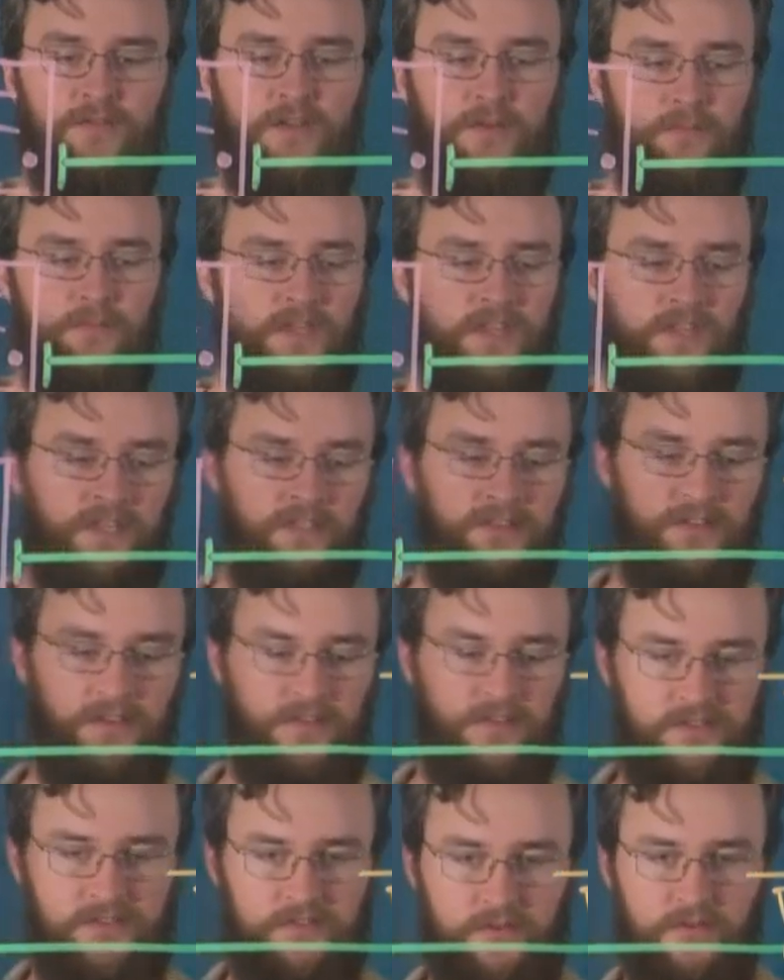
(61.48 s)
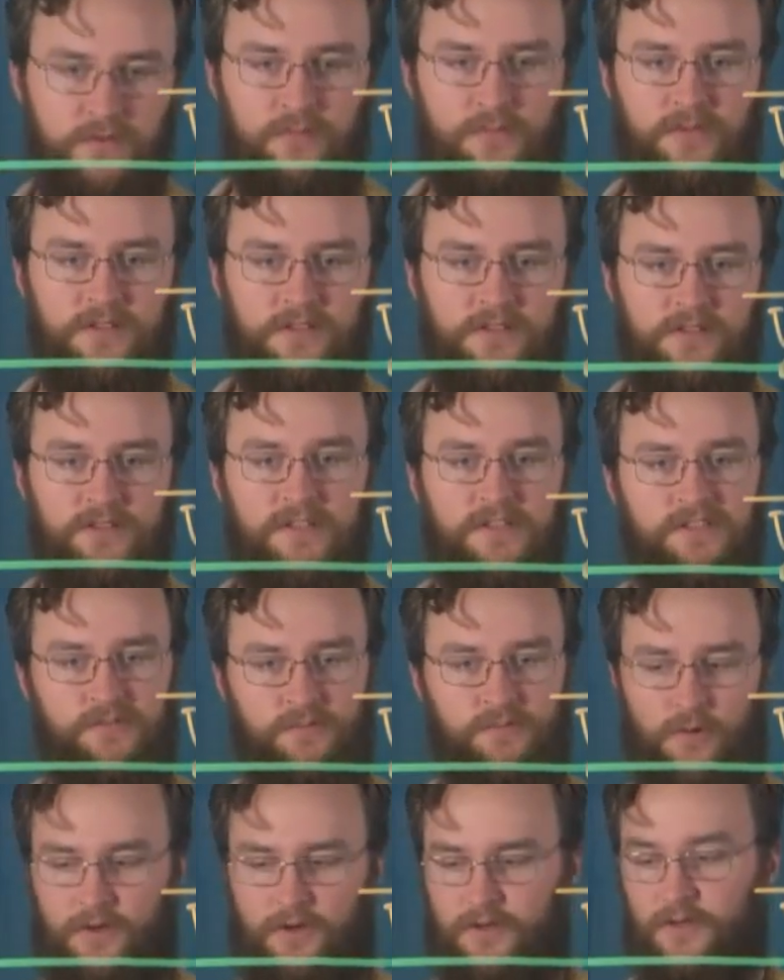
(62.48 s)
of immediately assume
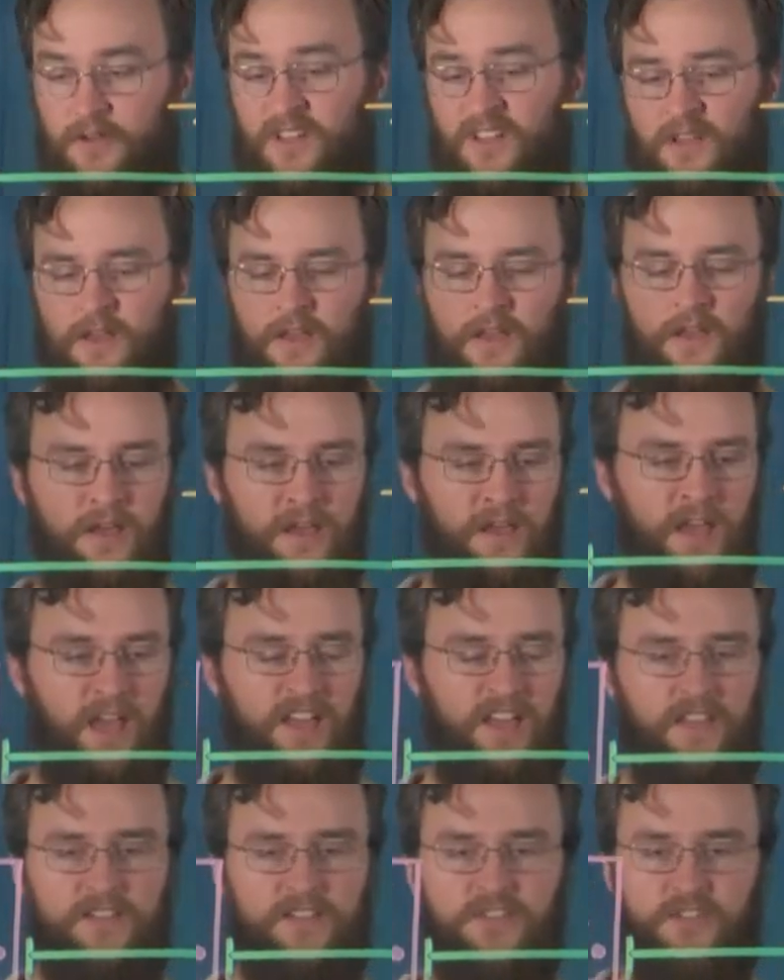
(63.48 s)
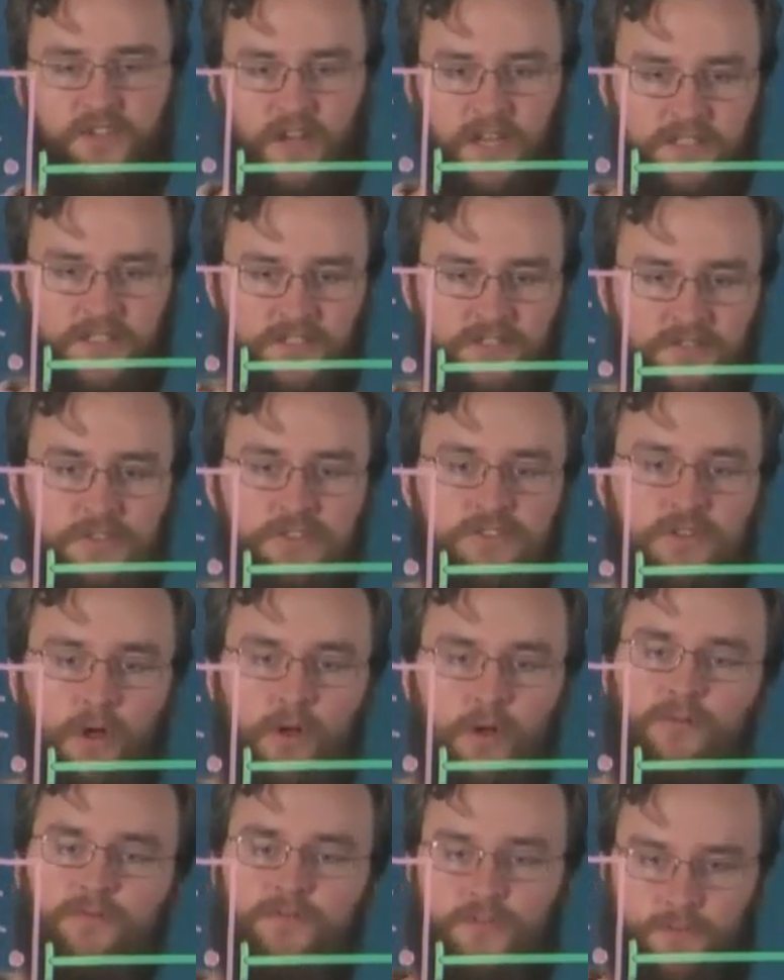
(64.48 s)
this one and then try to
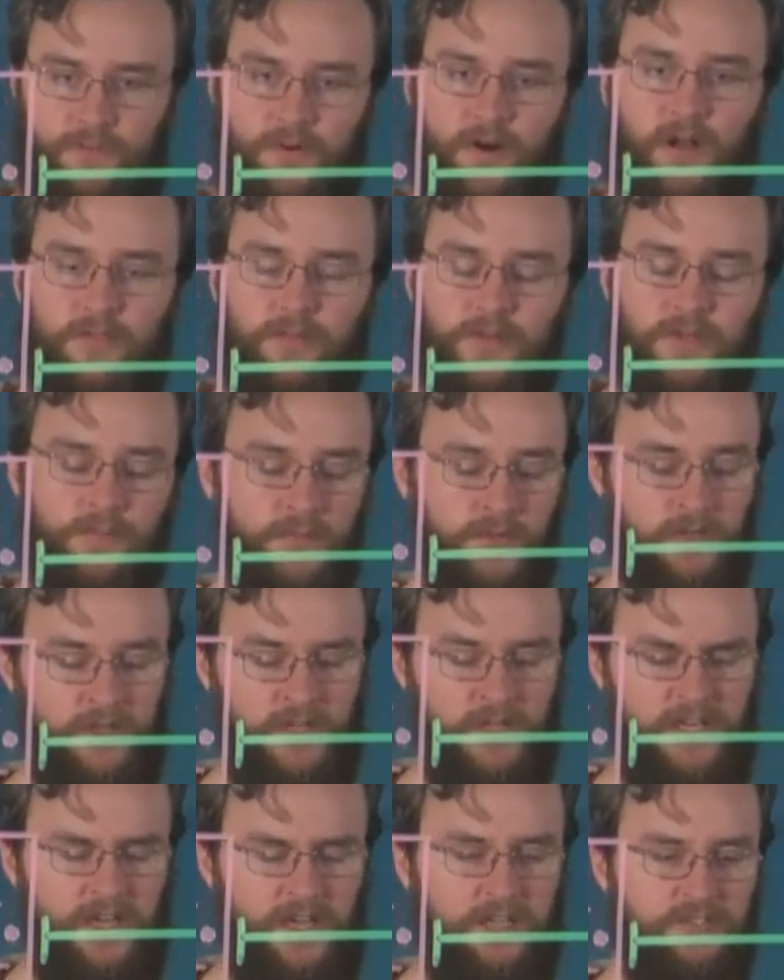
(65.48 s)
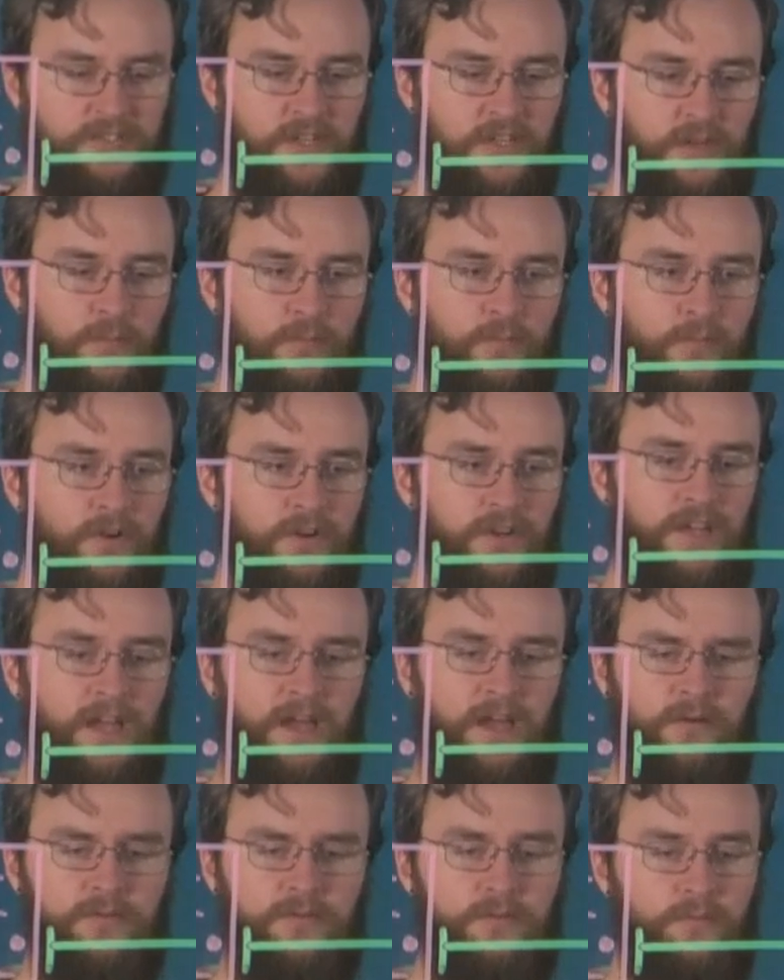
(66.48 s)
solve the problem, try to work
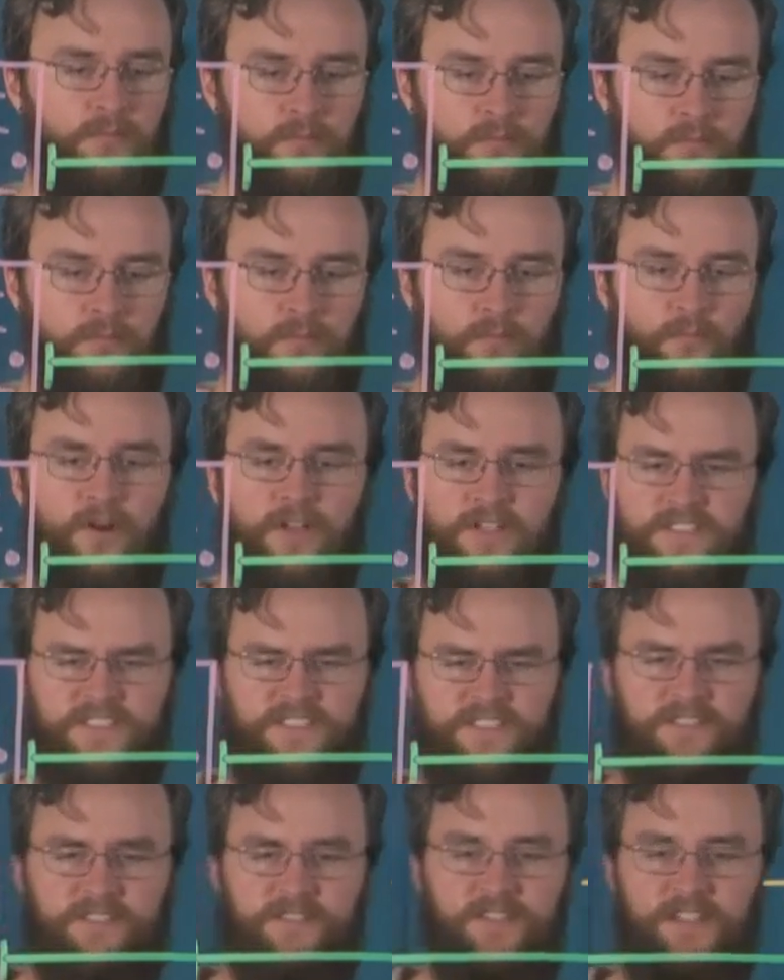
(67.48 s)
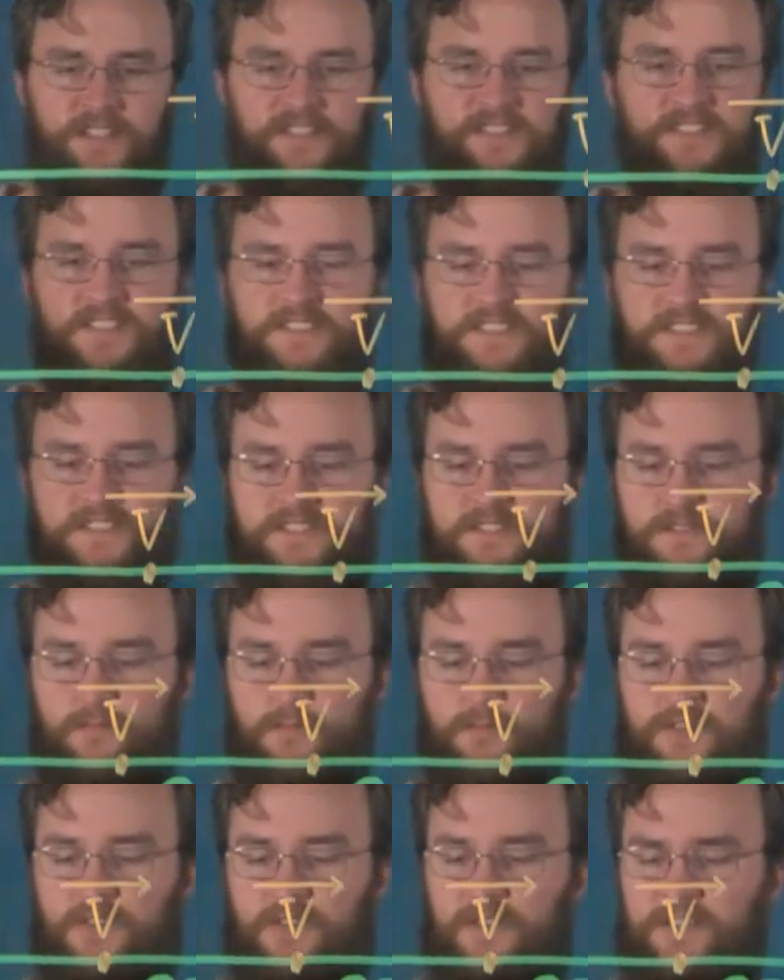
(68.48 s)
out what
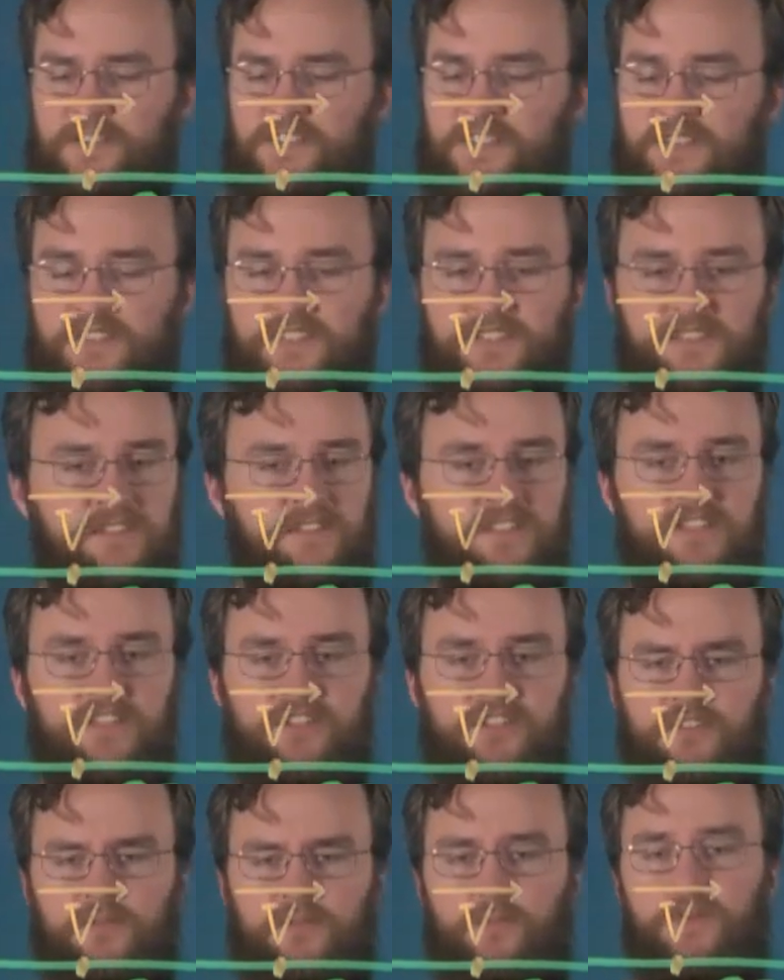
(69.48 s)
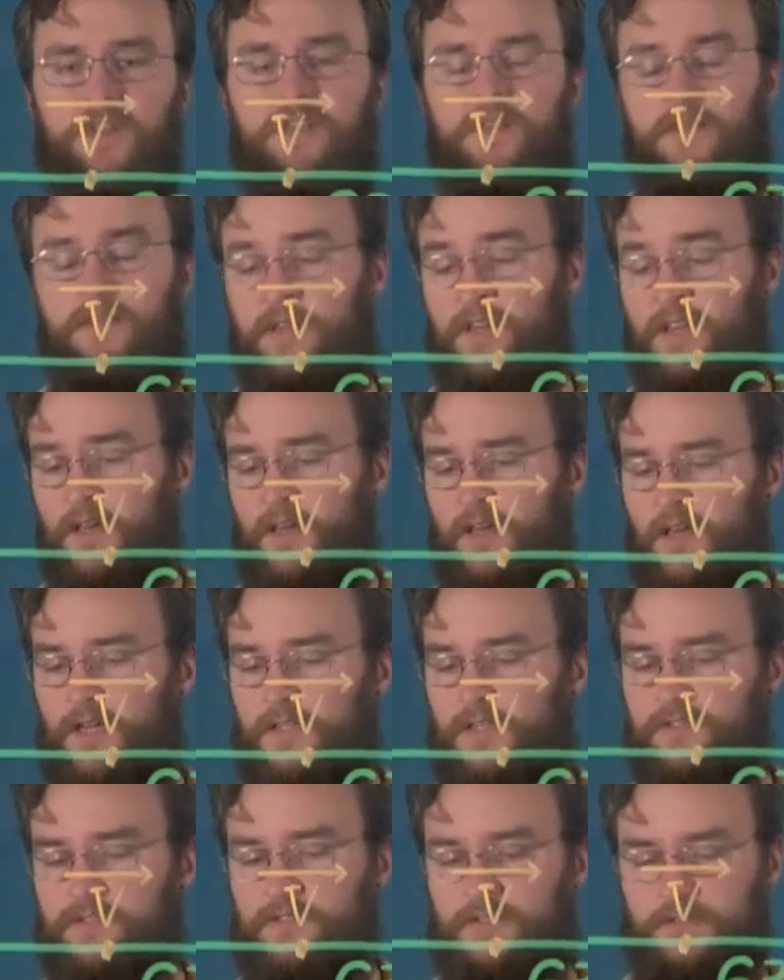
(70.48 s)
the distance D should be.
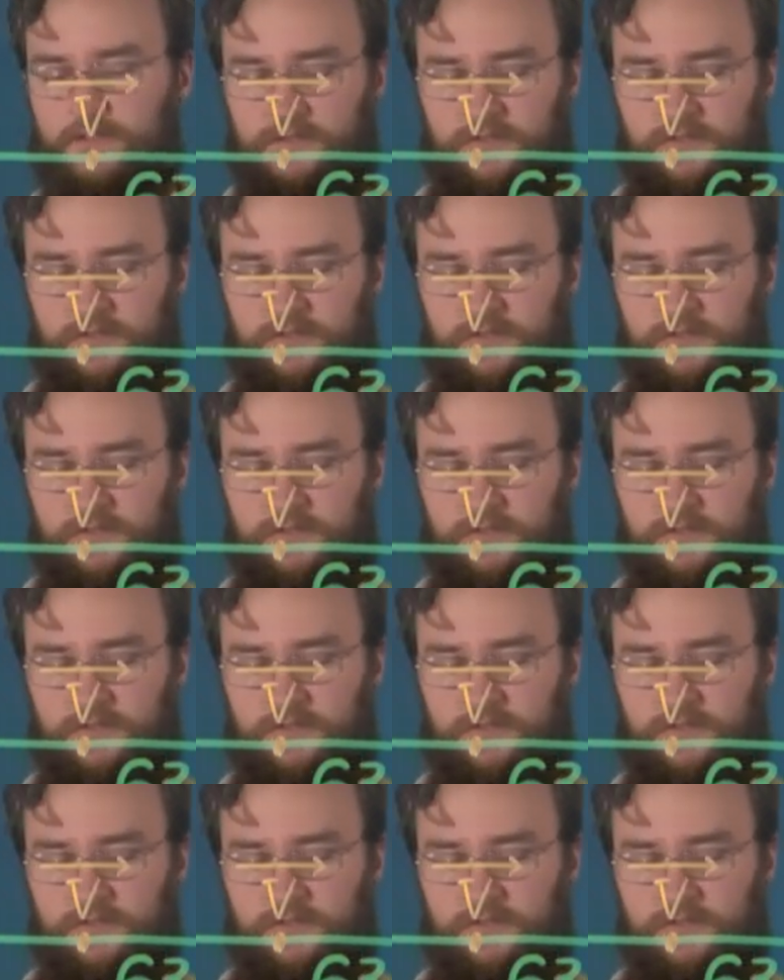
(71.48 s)
And